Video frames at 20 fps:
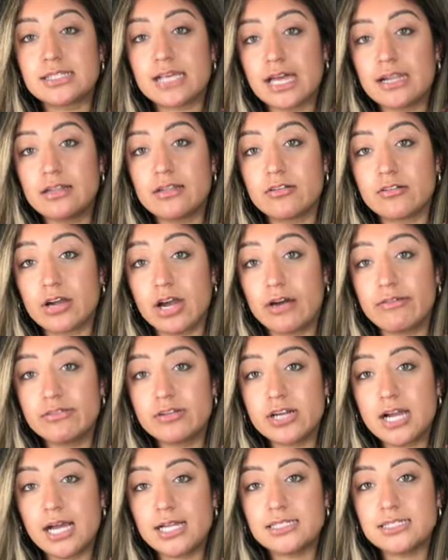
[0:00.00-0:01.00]
got a little cover
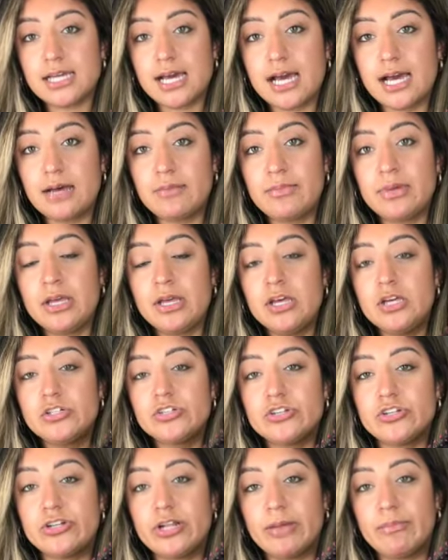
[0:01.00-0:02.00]
on top so
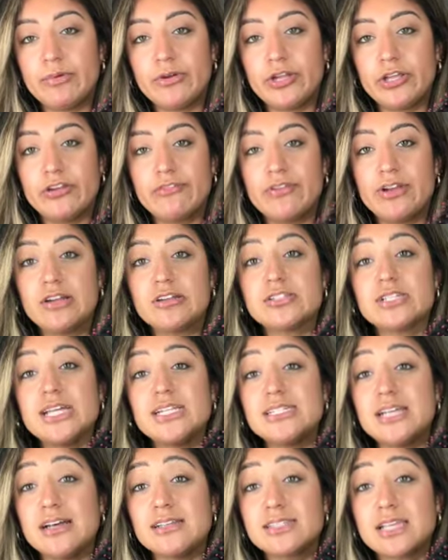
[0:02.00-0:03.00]
you're not burning your fingers.
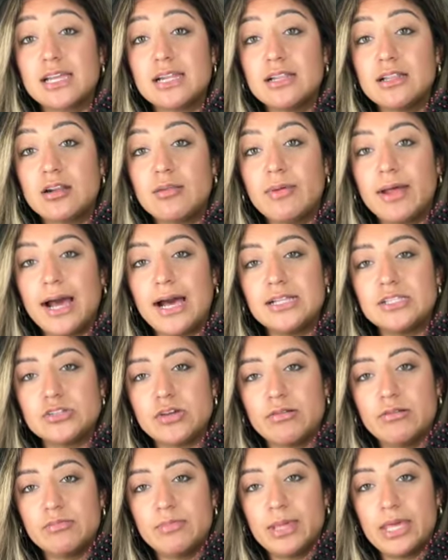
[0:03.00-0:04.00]
It does get a little bit hot, so I
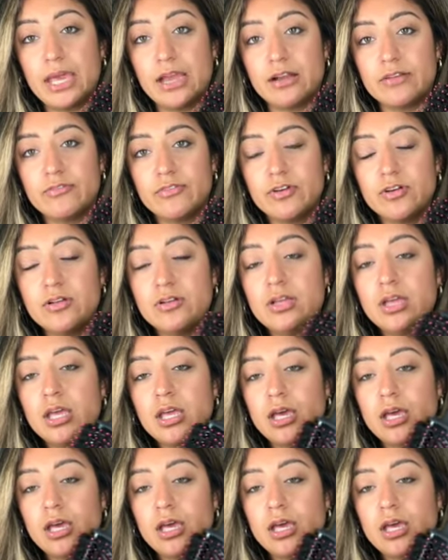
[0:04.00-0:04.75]
would be careful.